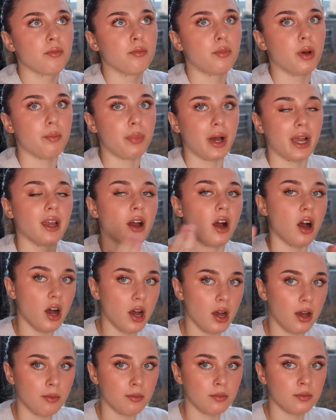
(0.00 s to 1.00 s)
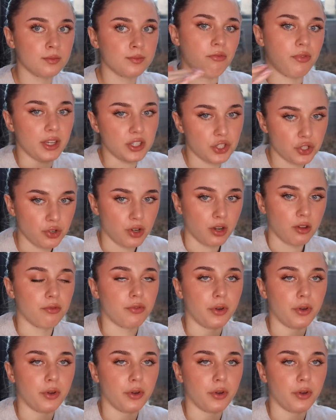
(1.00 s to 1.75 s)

But by her face tuning,